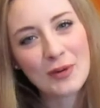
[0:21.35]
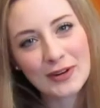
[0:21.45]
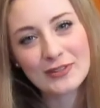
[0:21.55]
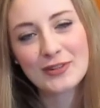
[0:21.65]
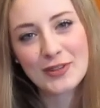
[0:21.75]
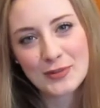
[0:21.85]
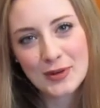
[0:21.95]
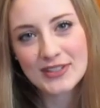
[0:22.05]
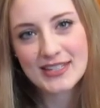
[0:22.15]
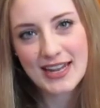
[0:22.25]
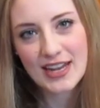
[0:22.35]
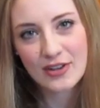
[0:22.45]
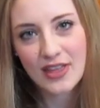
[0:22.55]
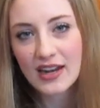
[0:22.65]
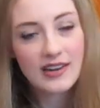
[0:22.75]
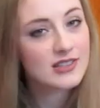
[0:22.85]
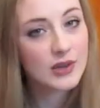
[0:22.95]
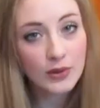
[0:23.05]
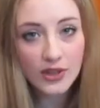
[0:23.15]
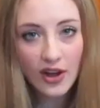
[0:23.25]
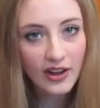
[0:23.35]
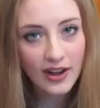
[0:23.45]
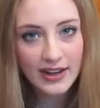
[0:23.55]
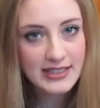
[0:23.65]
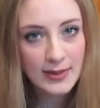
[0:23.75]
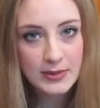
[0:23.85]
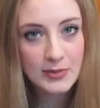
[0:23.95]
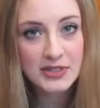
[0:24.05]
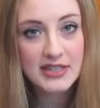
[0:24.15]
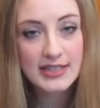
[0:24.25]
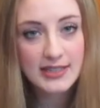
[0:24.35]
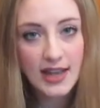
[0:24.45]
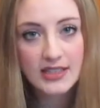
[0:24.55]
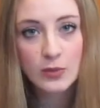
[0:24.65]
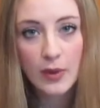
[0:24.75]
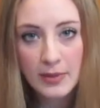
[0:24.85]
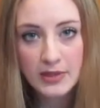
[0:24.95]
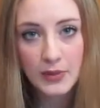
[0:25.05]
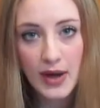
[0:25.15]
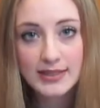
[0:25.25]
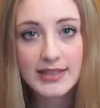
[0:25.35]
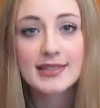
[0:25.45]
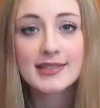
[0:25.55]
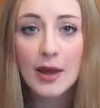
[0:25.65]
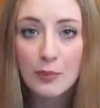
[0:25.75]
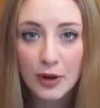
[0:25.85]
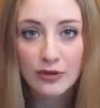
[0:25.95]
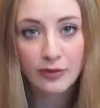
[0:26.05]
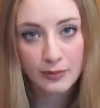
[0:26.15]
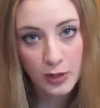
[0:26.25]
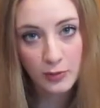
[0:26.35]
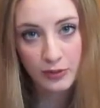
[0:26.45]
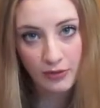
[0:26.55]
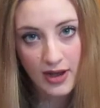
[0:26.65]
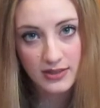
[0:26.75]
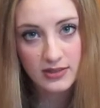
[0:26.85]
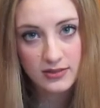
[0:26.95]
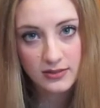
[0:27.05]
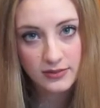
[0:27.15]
important for the world to hear that it is no longer acceptable to discuss women's rights as separate from human rights.